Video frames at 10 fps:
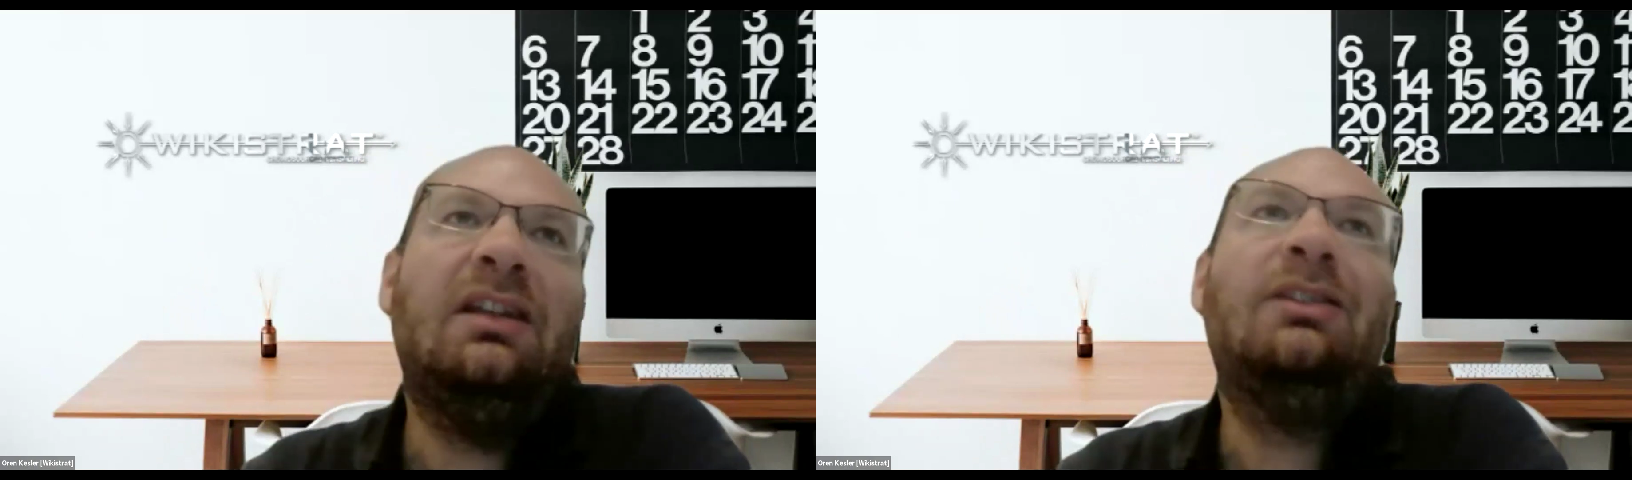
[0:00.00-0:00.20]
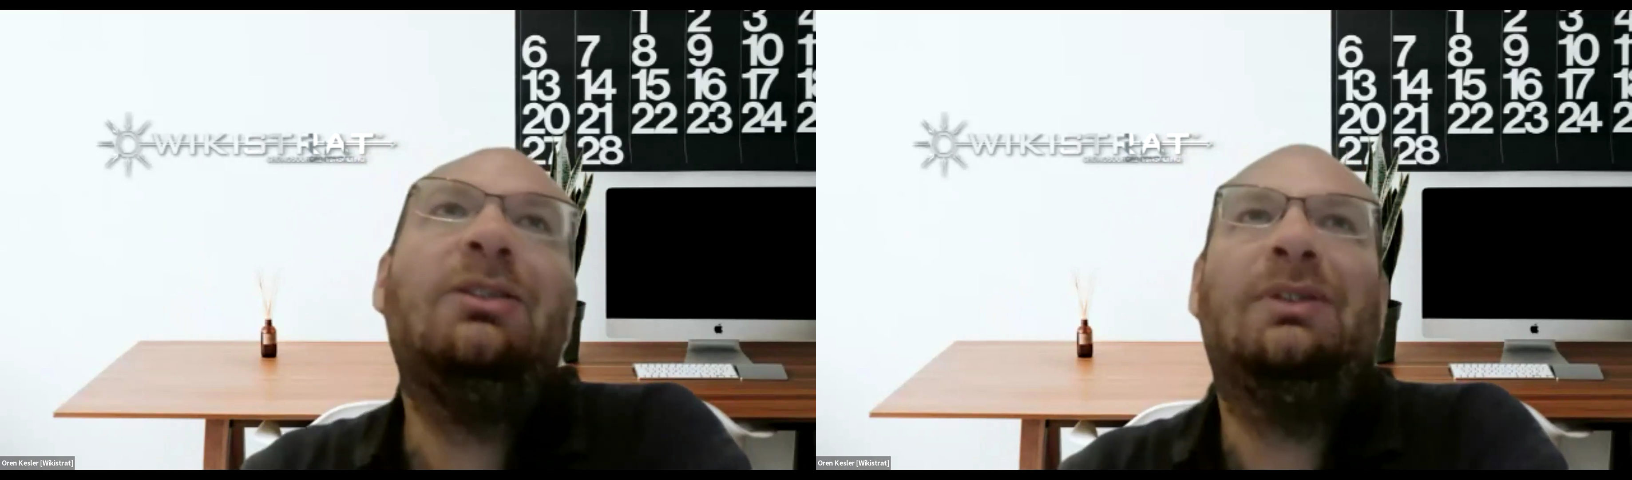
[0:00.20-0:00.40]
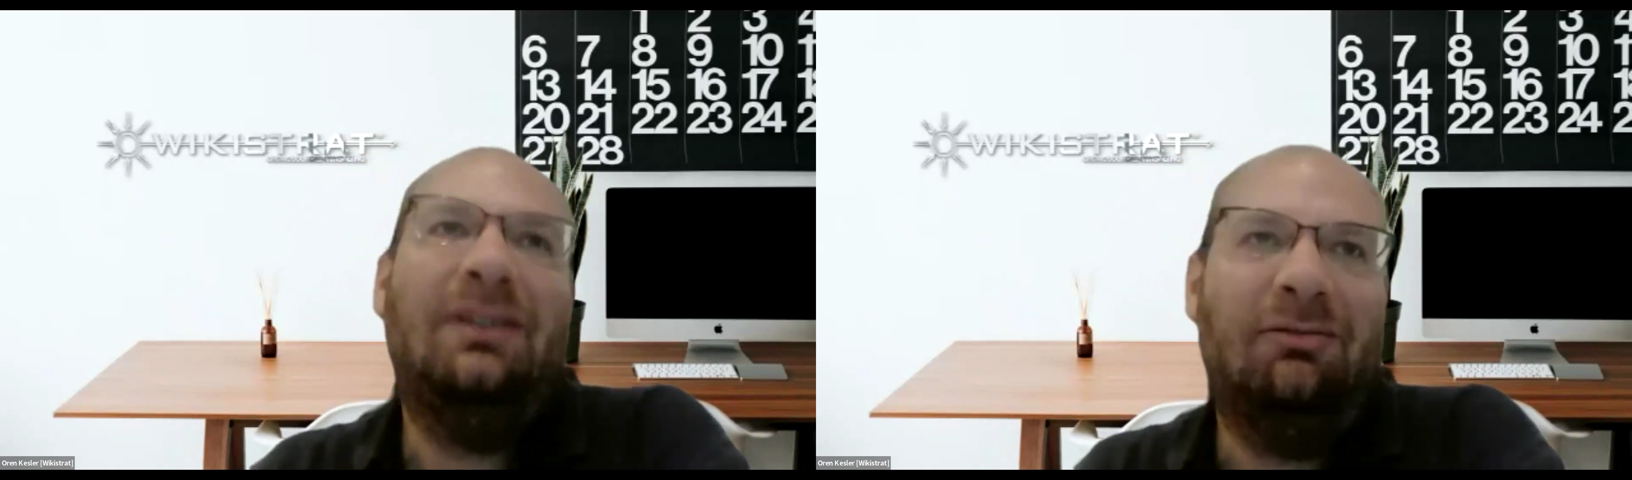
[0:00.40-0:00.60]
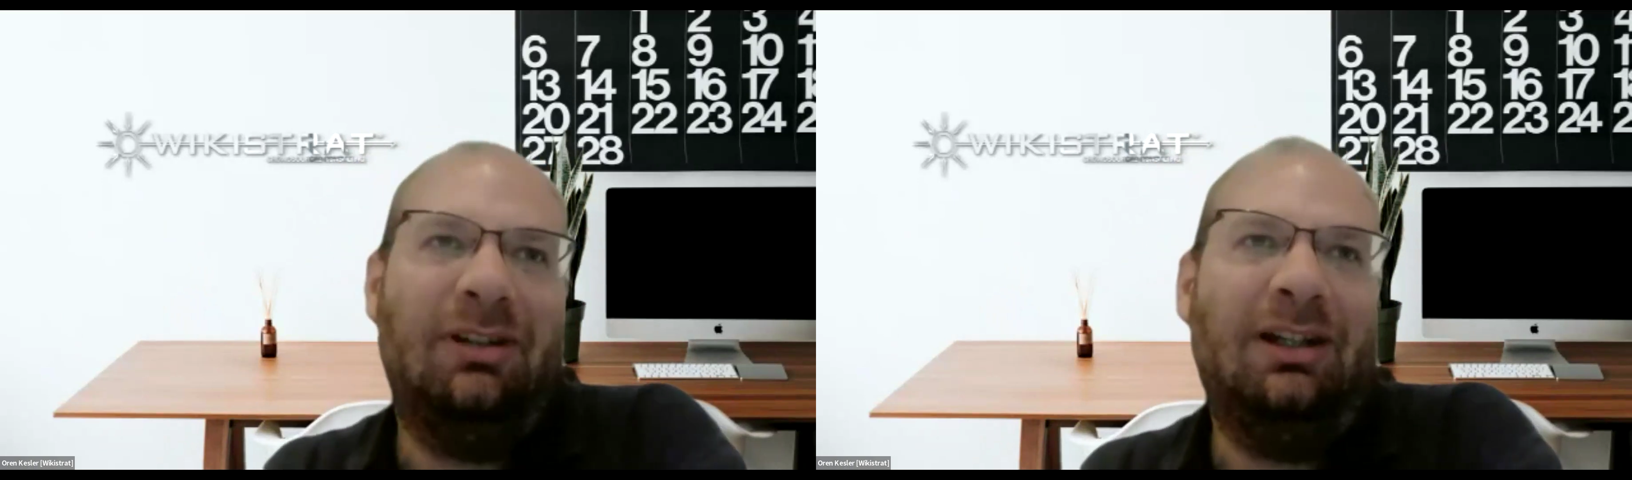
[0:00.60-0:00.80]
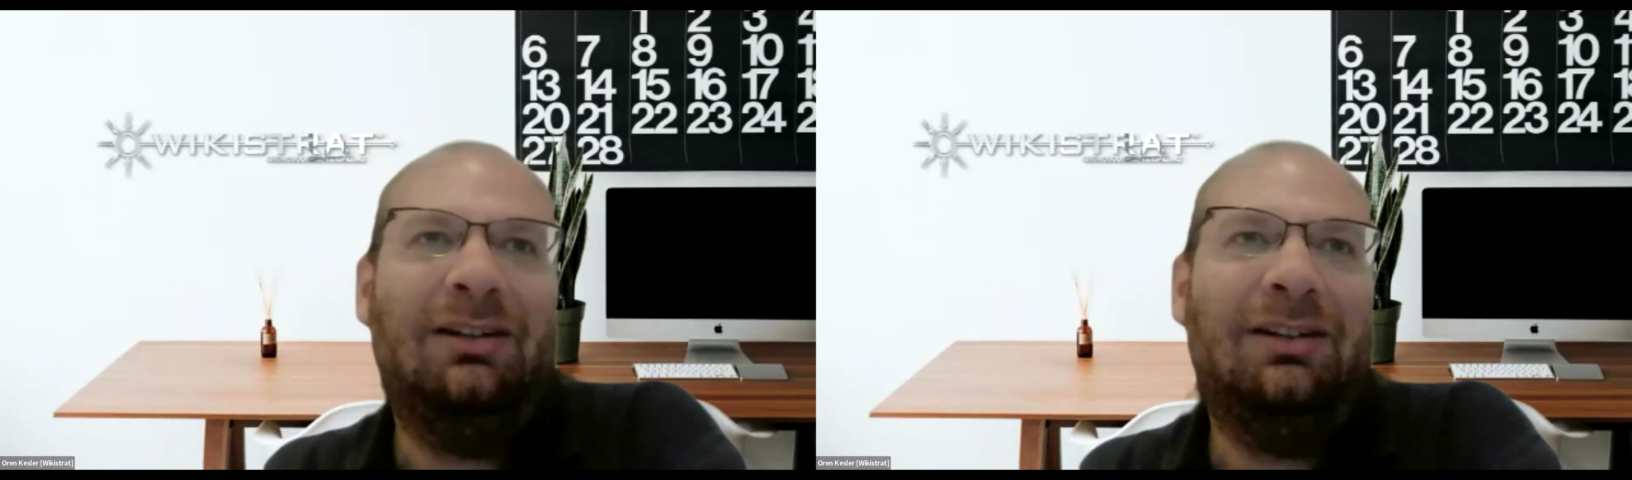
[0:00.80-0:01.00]
into this
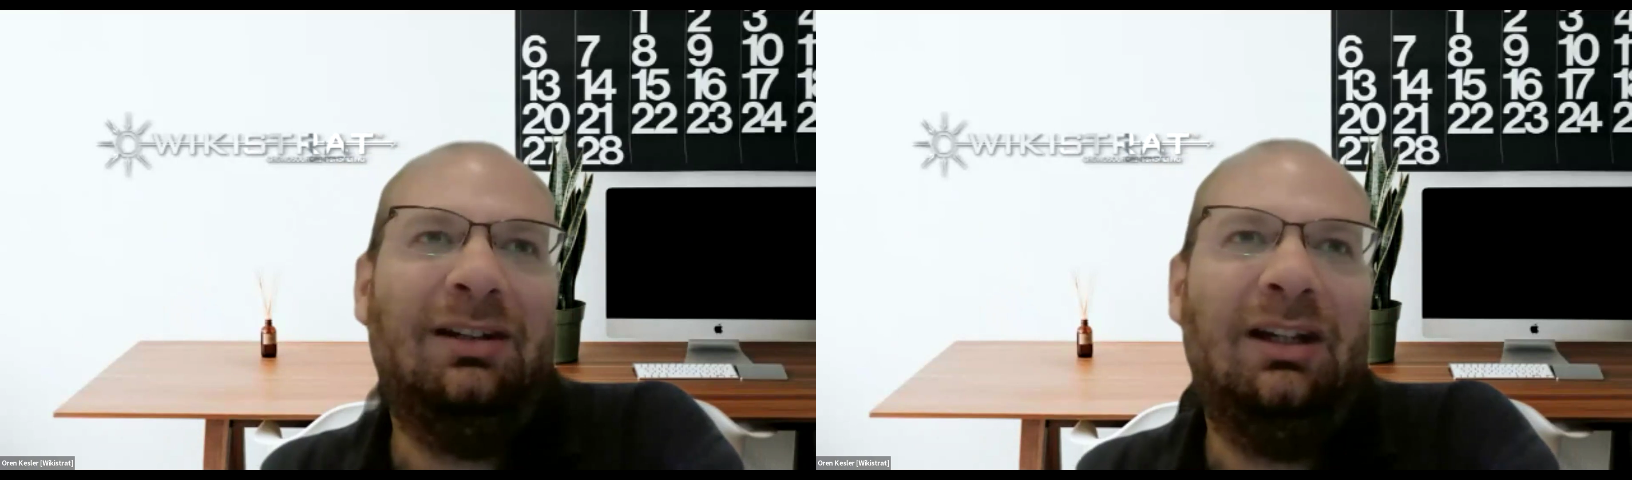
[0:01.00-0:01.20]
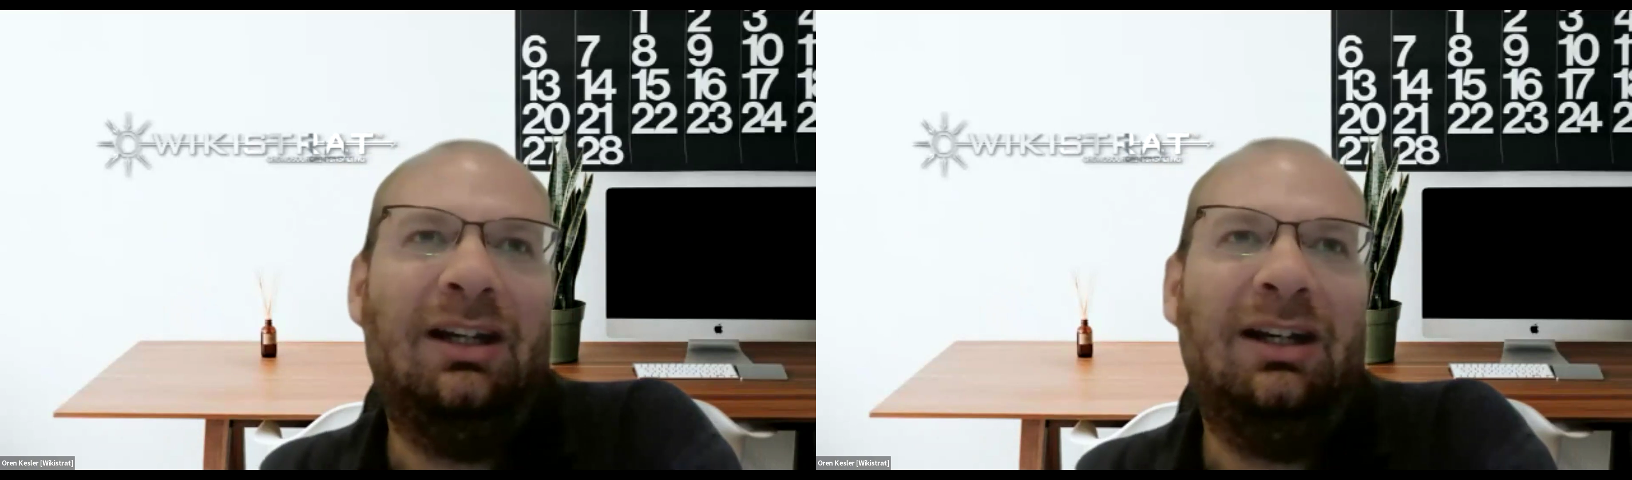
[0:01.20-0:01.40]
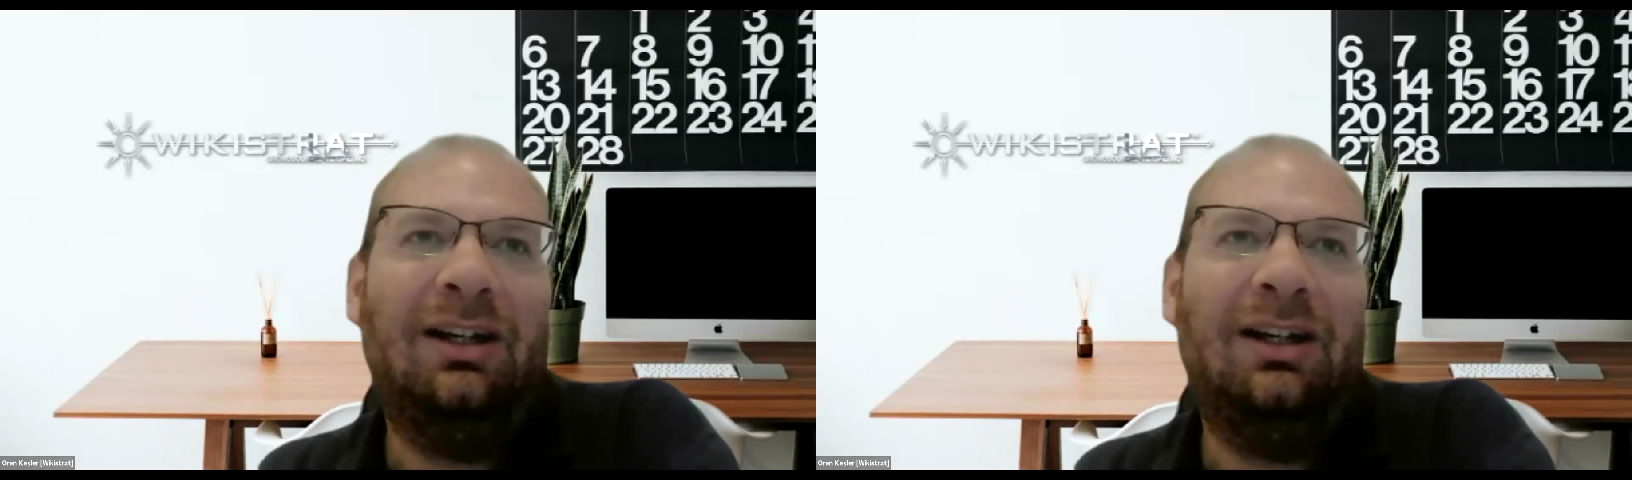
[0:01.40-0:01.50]
event.